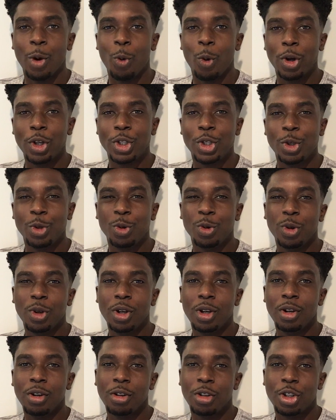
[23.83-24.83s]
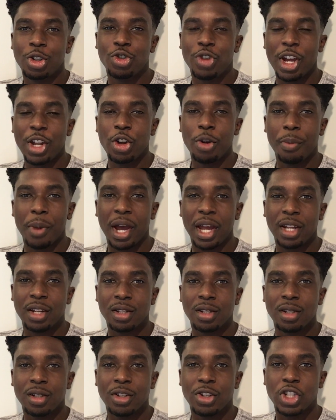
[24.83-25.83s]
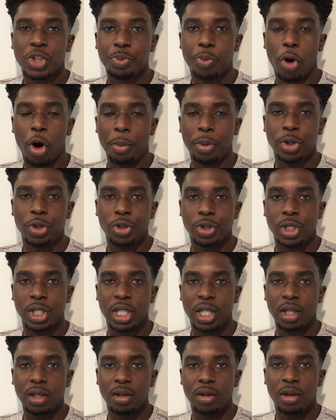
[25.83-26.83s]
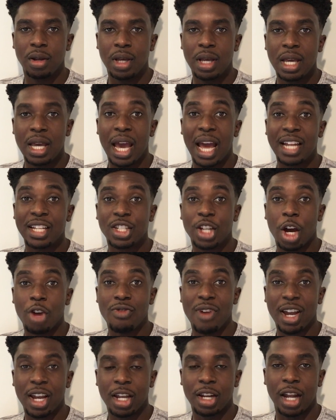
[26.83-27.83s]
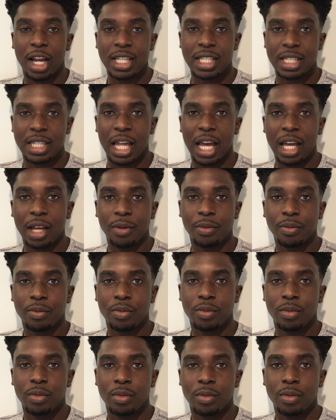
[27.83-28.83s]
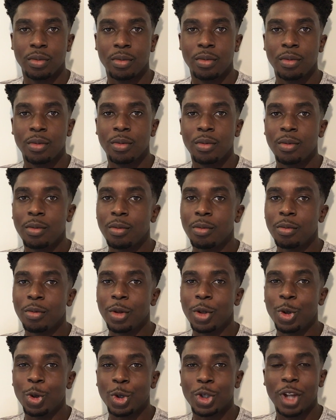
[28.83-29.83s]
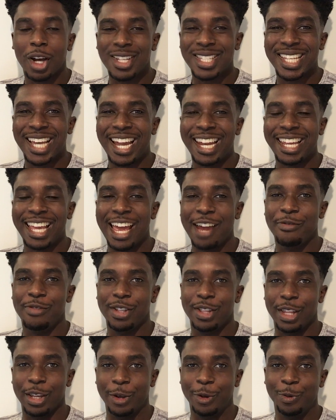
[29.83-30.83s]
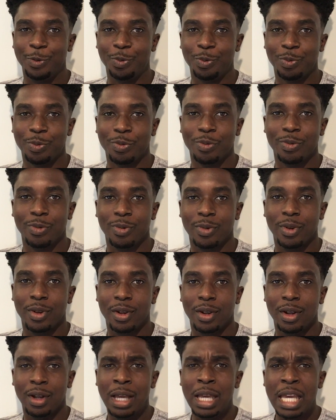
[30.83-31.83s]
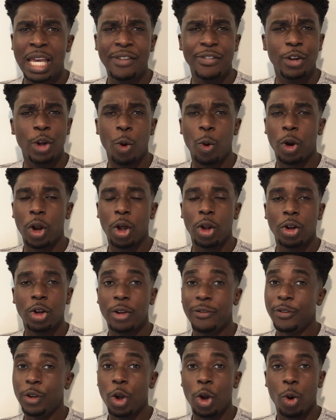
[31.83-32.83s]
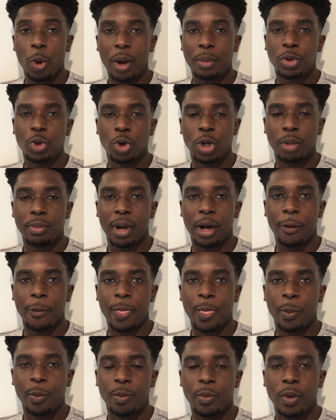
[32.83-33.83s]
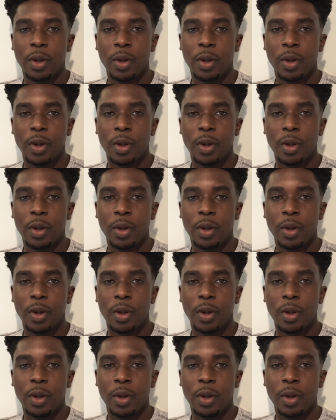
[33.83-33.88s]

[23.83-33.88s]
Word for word: Once you train your mind to spot opportunity and start recognizing that, you'll start scanning everything. If you don't know what I'm talking about,